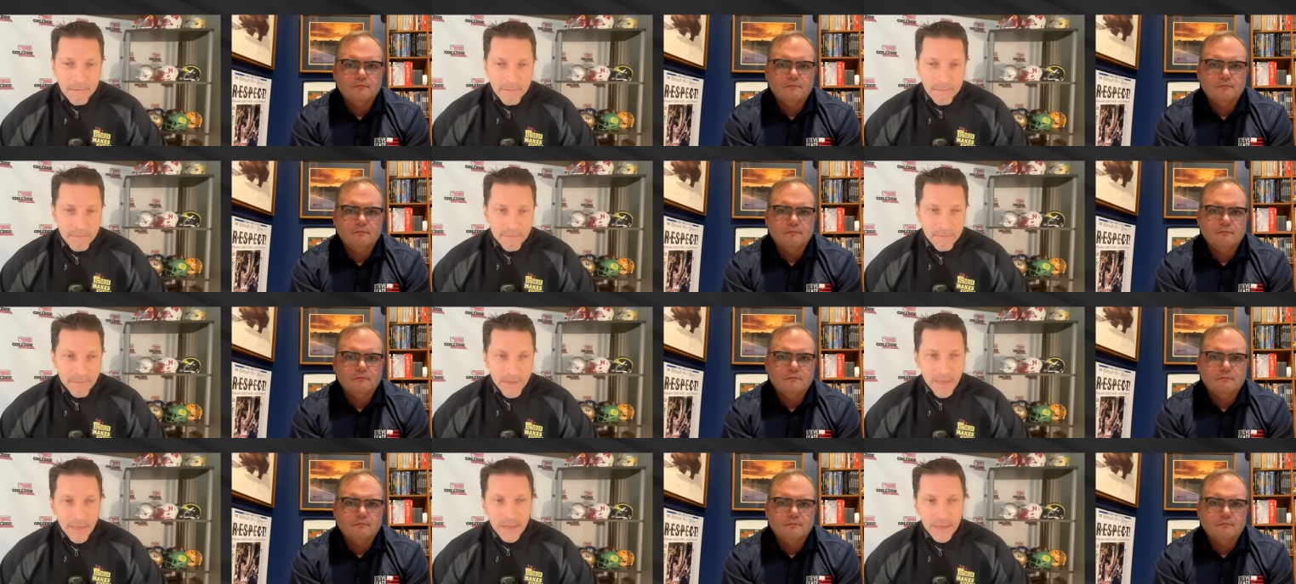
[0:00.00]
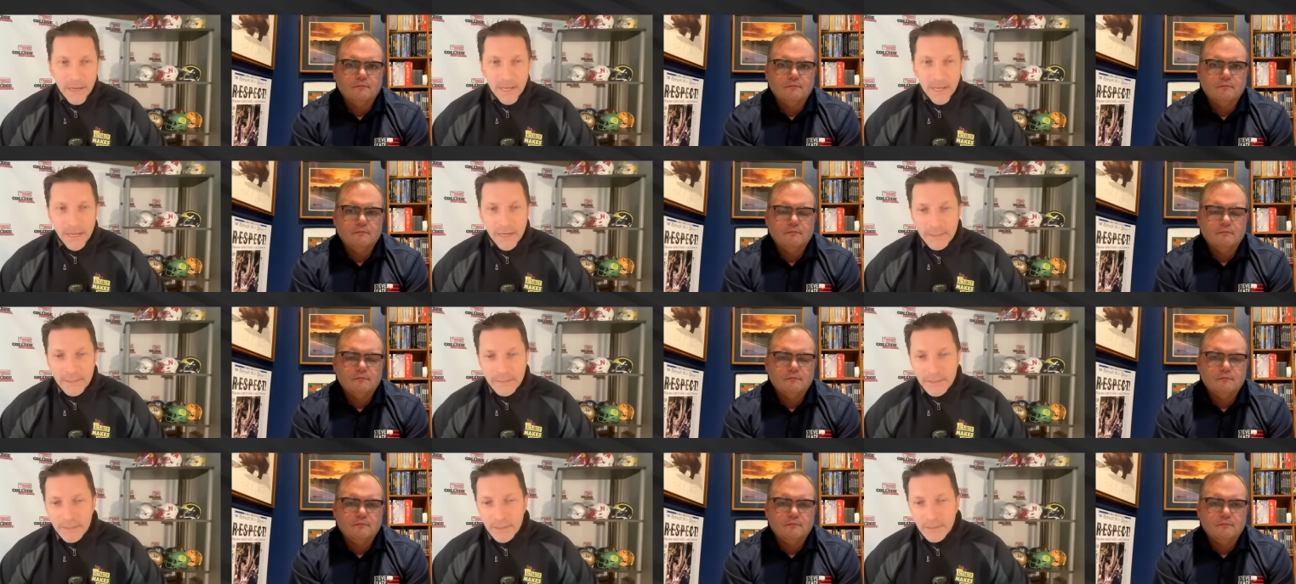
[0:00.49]
Speaker 1: That I
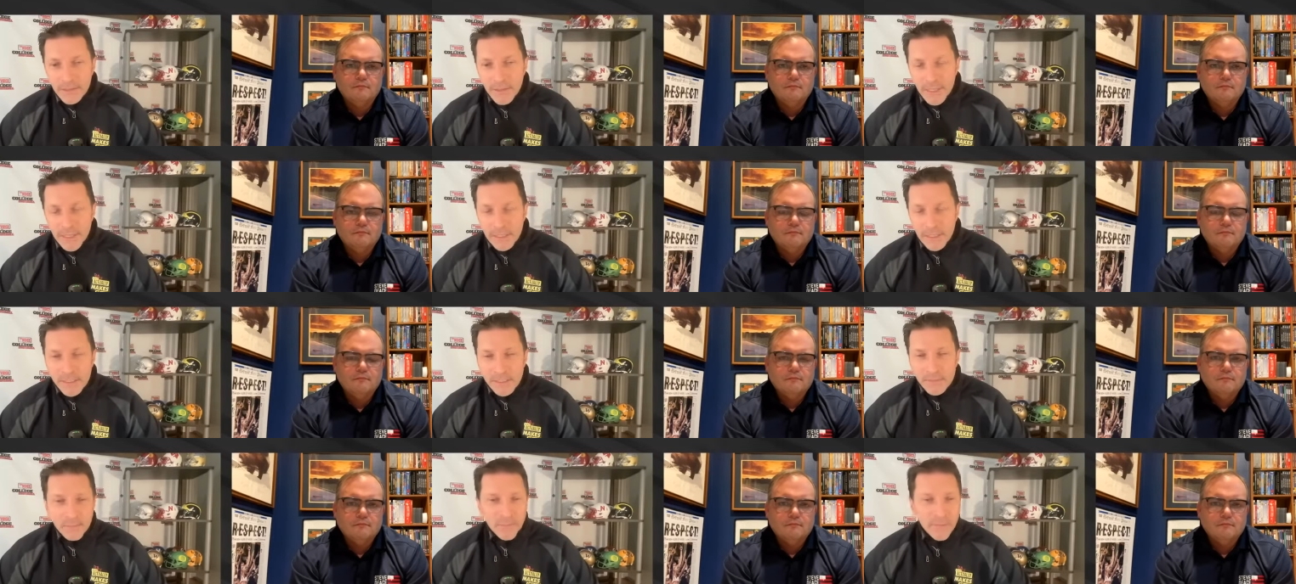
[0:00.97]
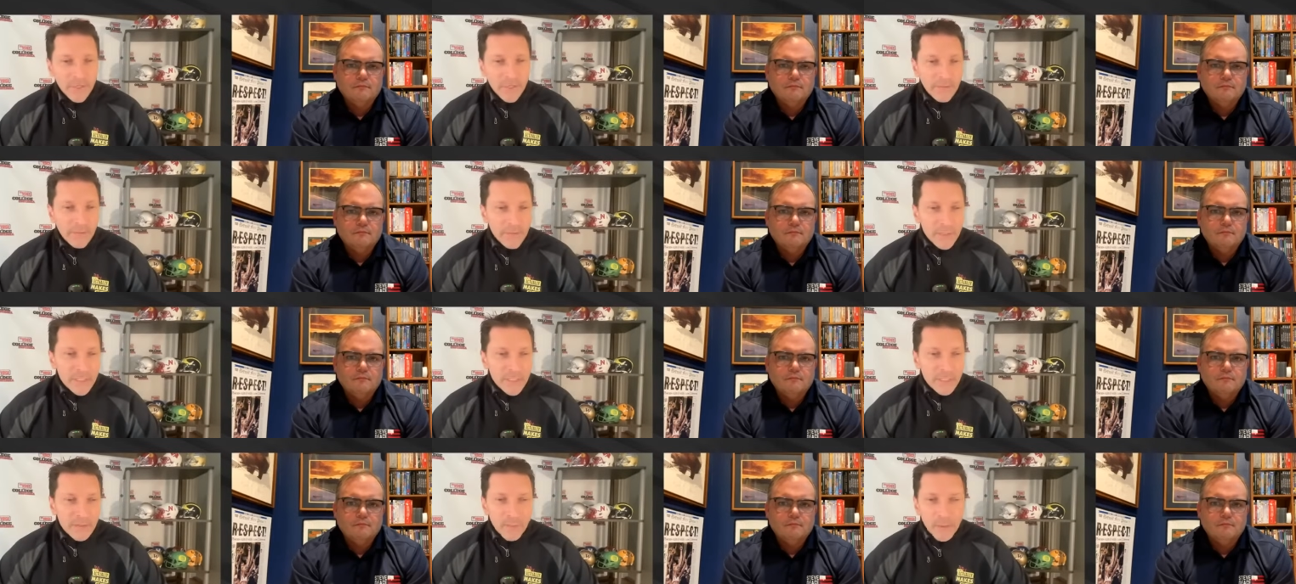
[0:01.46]
still had a bit of a
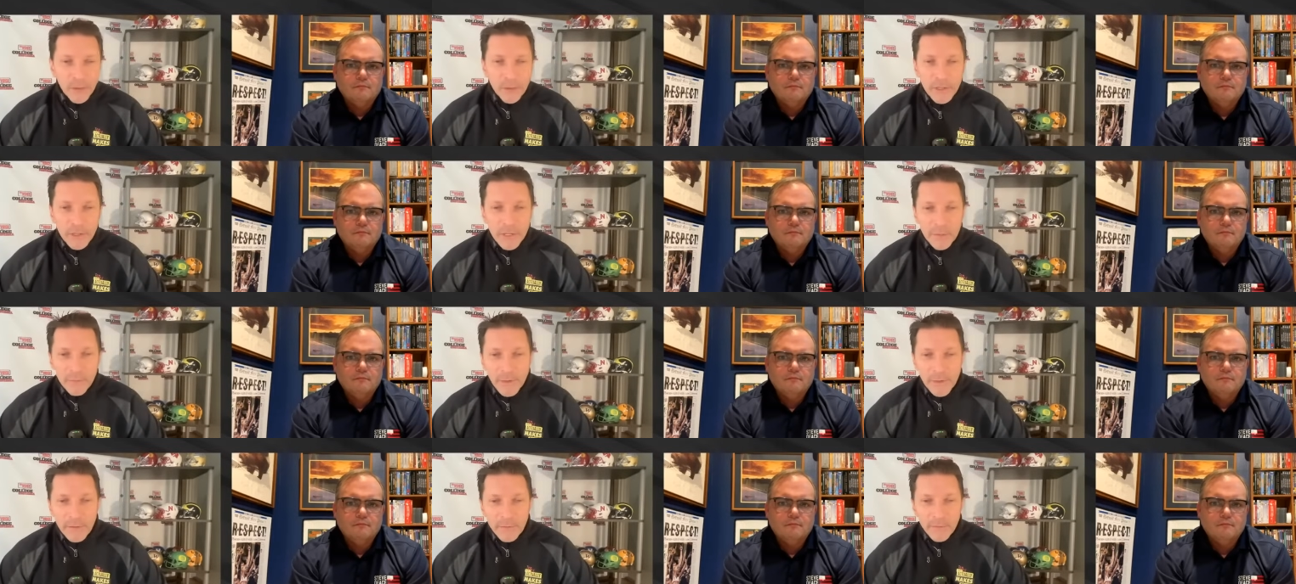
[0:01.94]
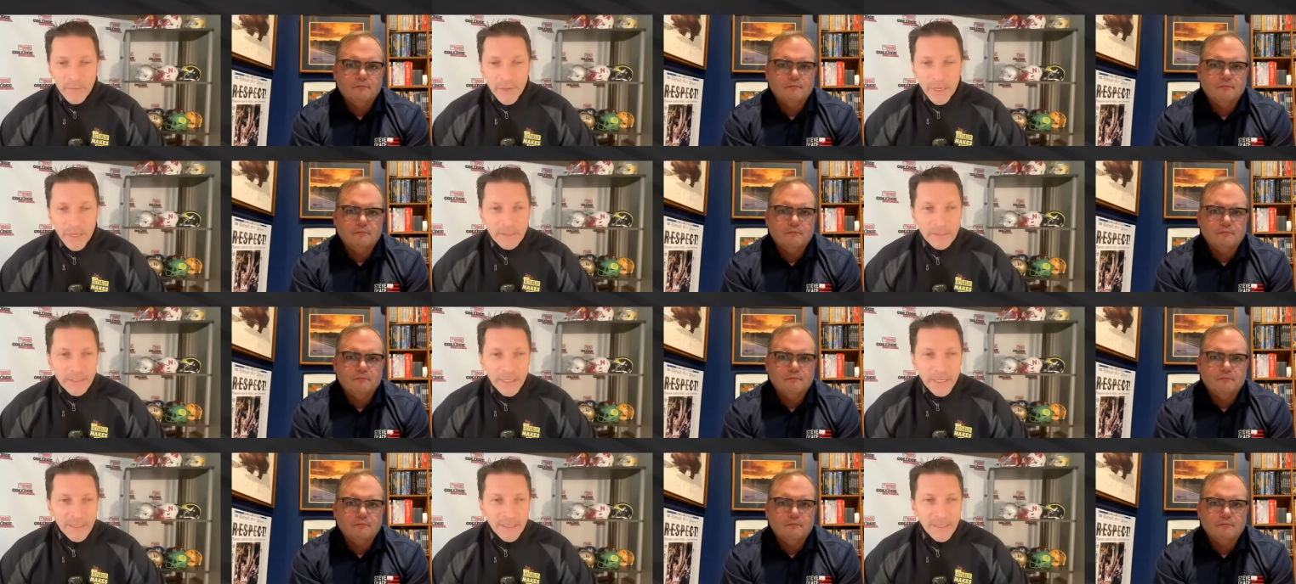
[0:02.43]
smirk on my face.
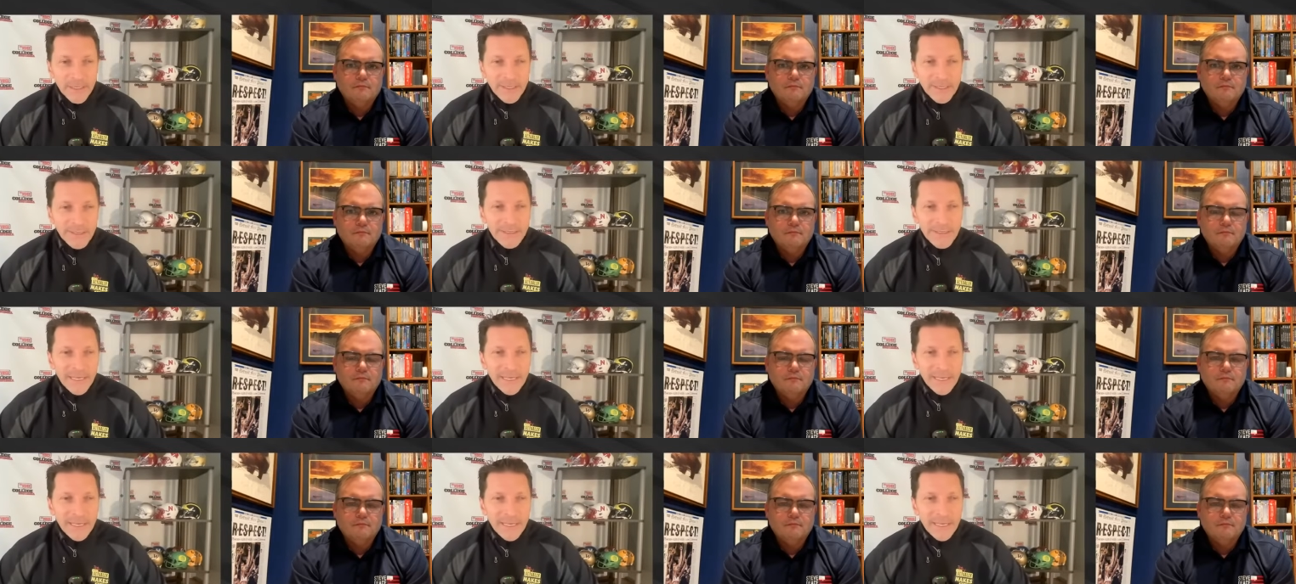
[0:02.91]
I didn't